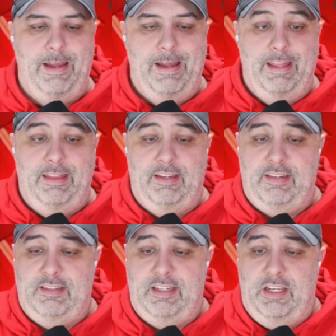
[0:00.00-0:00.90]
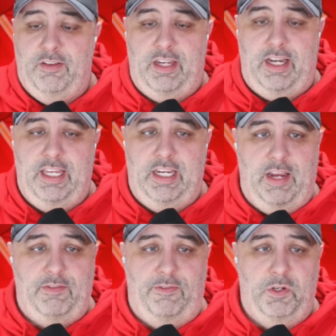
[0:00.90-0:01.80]
This is a deal that I think you
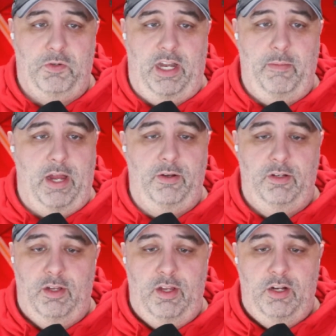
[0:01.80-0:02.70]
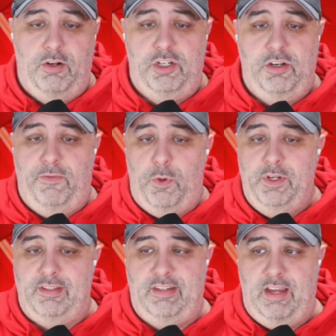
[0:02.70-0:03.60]
have to feel great about. Christian Fulton at
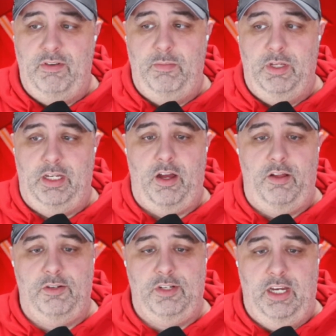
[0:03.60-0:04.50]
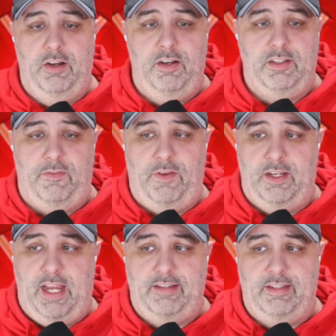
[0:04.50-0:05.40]
$7 million a year is a
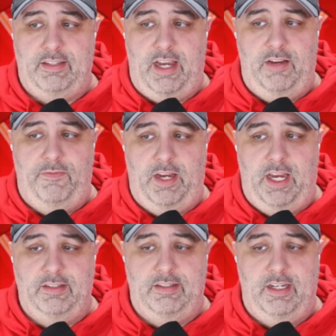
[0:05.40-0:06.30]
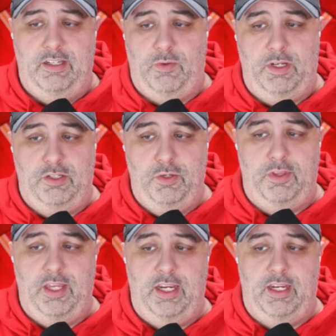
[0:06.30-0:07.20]
fantastic signing for Kansas City. So I do
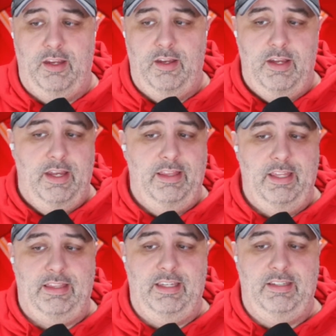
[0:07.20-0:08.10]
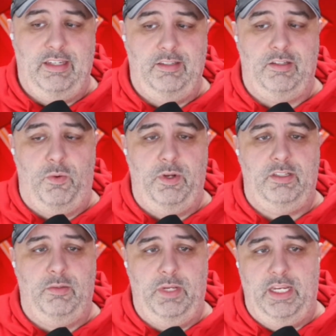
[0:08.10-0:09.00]
think that this is going
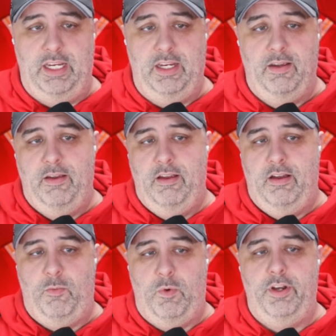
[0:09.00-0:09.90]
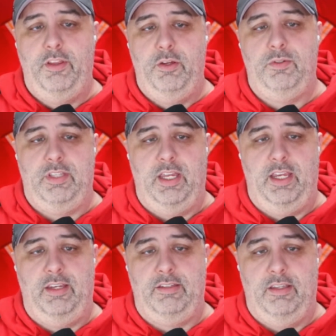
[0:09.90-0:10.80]
to be one of those
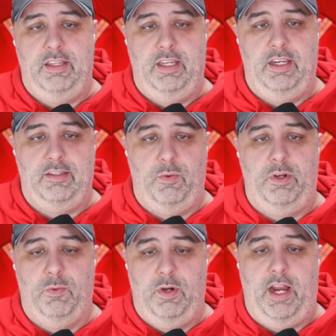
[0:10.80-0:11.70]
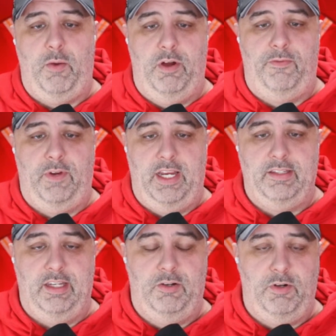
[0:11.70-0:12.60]
things that is going to work out well for Kansas
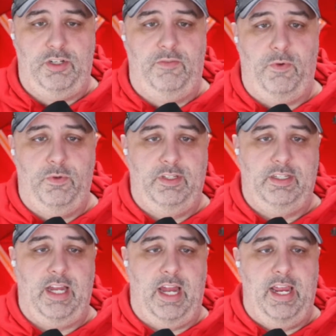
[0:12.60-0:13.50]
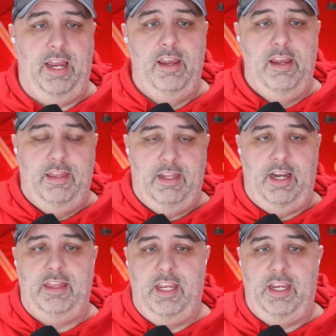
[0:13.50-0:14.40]
City. Christian Fulton is a guy that I
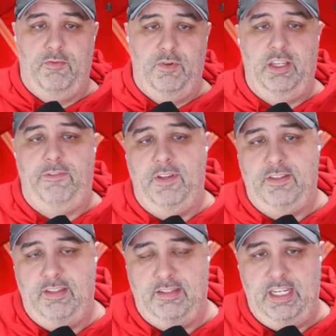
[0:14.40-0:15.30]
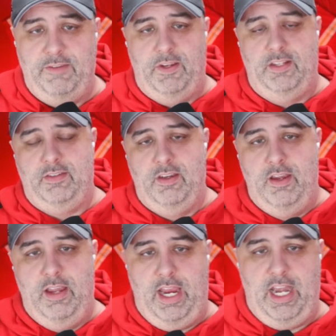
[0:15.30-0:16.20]
think really fits this defense,
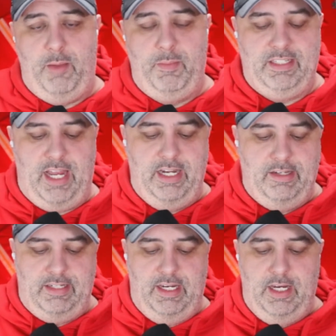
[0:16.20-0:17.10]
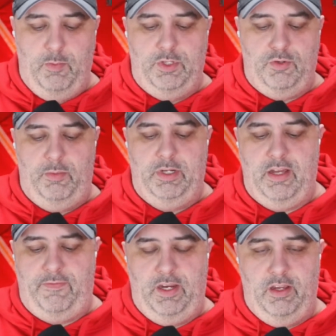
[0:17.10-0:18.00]
and I'm excited to see him with Trent
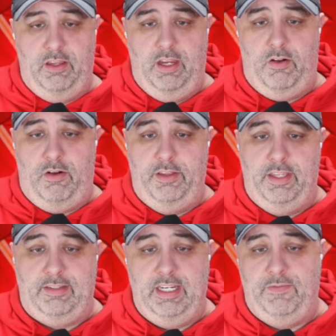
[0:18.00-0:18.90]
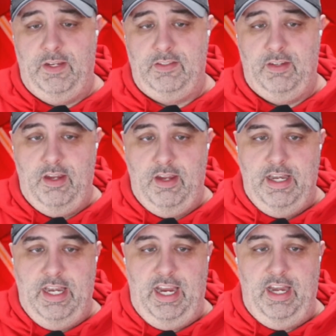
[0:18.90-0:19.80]
McDuffie on this defense.
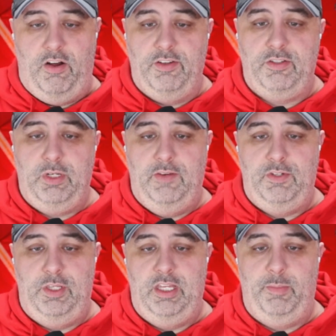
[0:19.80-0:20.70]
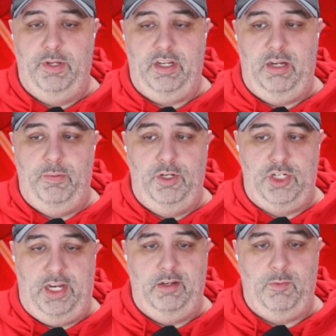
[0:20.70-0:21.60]
It also gives you the ability to put
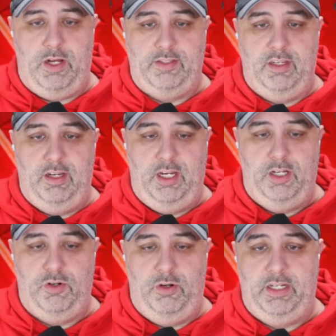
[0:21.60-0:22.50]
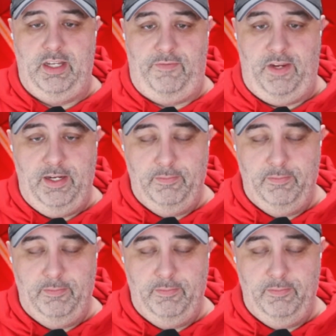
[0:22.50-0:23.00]
Jalen Watson and Trent McDuffie